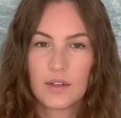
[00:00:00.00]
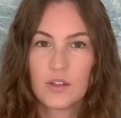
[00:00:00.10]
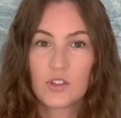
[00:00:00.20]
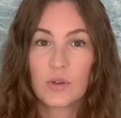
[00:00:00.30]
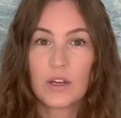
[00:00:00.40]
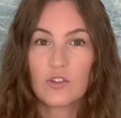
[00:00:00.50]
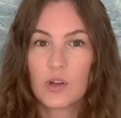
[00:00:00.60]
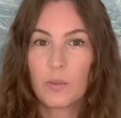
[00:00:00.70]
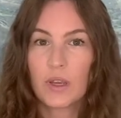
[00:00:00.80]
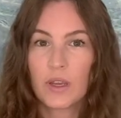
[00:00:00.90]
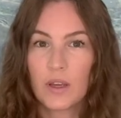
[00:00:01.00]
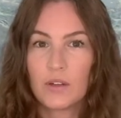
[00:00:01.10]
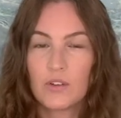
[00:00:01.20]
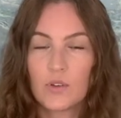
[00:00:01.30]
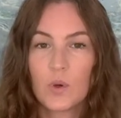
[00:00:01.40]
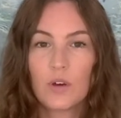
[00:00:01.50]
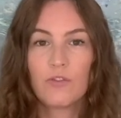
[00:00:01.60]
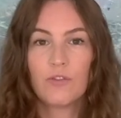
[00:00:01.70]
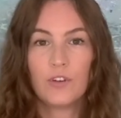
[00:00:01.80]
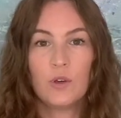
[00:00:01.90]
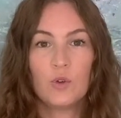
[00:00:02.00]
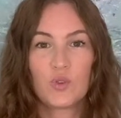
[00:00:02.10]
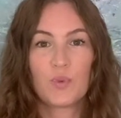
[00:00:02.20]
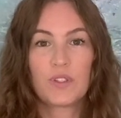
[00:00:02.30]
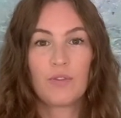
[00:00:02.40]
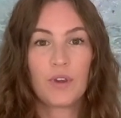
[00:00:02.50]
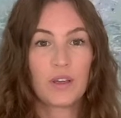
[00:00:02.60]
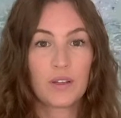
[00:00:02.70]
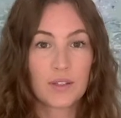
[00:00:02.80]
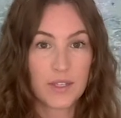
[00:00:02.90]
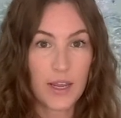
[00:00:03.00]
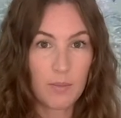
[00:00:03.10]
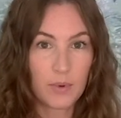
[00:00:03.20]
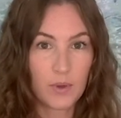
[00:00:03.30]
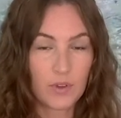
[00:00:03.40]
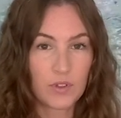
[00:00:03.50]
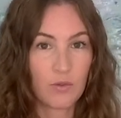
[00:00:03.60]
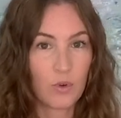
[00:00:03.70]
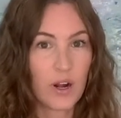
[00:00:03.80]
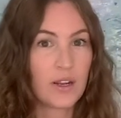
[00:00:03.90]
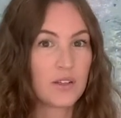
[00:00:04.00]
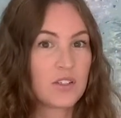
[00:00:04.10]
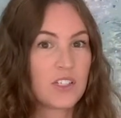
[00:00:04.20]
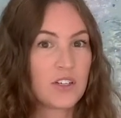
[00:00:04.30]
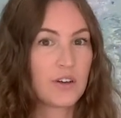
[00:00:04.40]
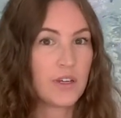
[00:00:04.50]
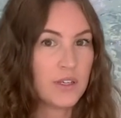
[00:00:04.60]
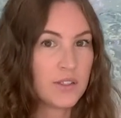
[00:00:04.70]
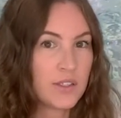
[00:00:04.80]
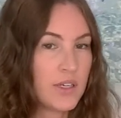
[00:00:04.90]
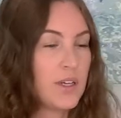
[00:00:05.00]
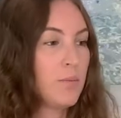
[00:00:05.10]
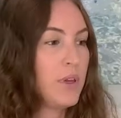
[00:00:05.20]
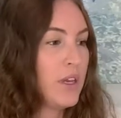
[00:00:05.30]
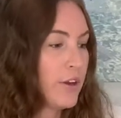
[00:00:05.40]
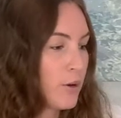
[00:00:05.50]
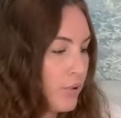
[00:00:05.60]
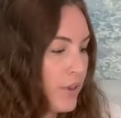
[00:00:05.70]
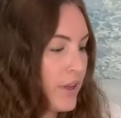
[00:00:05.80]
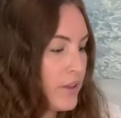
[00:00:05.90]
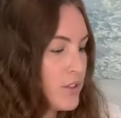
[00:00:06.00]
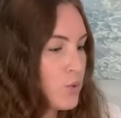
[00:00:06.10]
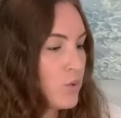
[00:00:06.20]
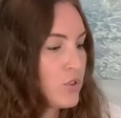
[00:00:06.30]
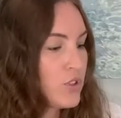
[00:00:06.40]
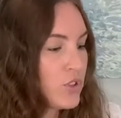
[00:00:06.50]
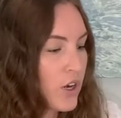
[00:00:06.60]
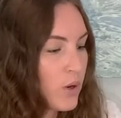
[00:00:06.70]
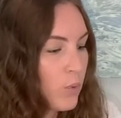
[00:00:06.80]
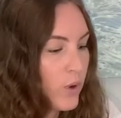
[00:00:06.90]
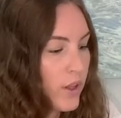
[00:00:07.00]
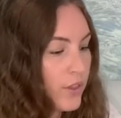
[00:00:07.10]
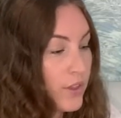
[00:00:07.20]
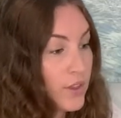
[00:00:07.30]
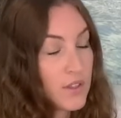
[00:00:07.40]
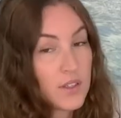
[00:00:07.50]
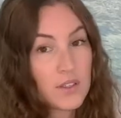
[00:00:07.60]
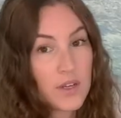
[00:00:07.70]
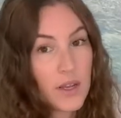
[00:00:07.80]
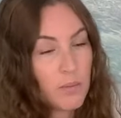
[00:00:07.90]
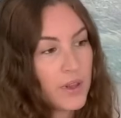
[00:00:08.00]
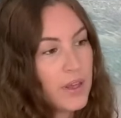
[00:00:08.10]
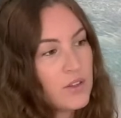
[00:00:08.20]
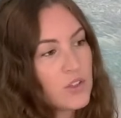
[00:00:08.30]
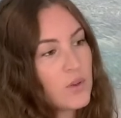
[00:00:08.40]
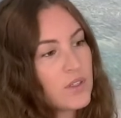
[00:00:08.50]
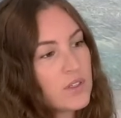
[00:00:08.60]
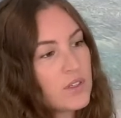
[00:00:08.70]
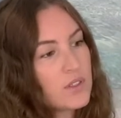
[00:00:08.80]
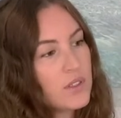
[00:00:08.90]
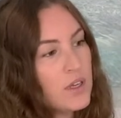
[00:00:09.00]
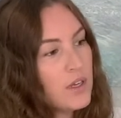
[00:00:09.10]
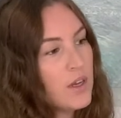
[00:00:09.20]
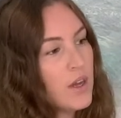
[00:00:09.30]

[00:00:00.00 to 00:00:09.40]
So now jumping into a few specific examples of what I consider easy and beginner plants. We'll start with this snake plant. So this is the